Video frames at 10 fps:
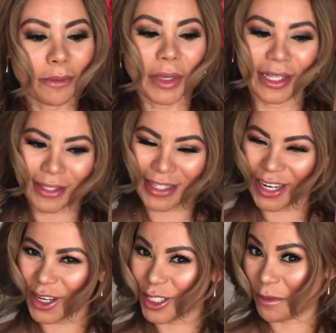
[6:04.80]

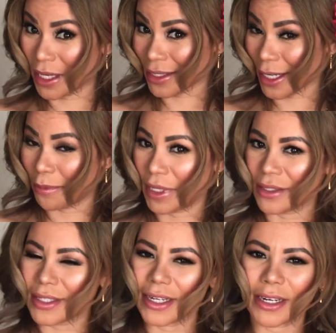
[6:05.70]
Pilsner. It smells like a
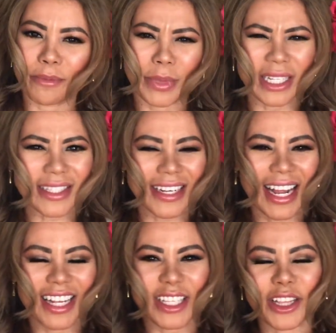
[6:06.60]
Pilsner. Pilsner
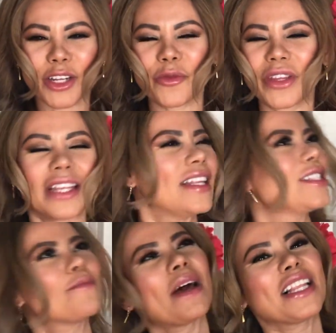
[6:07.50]
has the
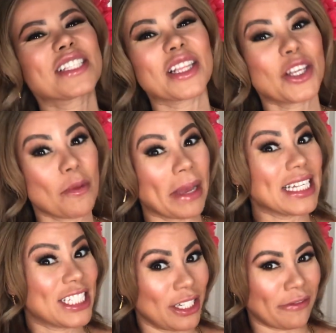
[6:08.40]
smell is a little
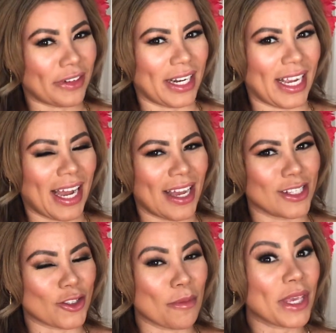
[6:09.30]
bit different,
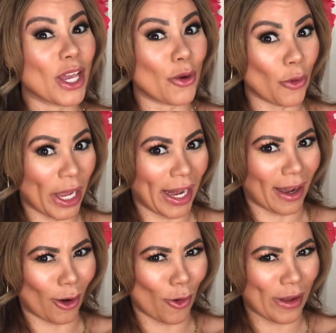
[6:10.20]
guys. So be
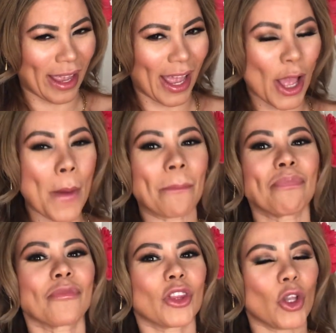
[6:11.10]
aware, okay?
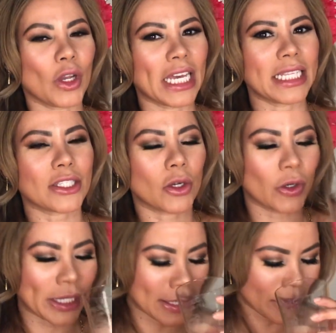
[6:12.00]
Don't get
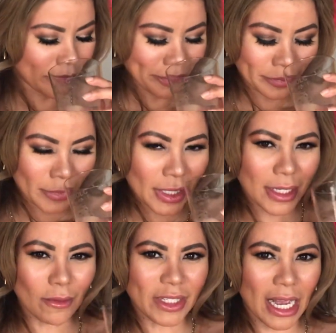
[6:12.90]
discouraged.
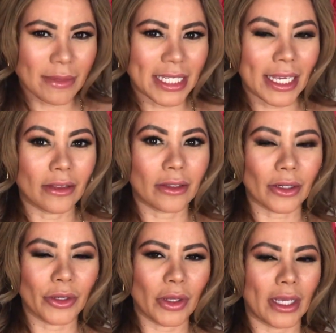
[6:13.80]
Sometimes it can
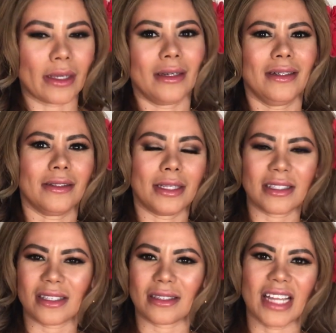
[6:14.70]
throw you like, oh,
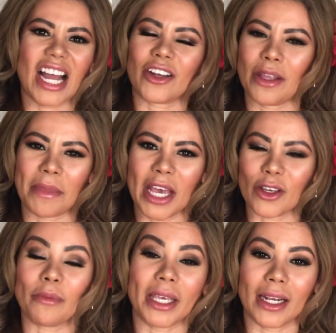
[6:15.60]
this is not going to be a
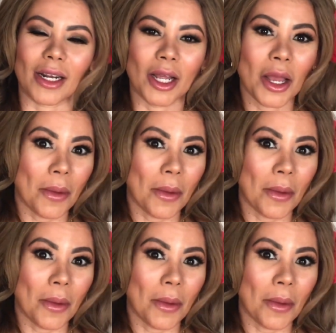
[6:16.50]
good beer.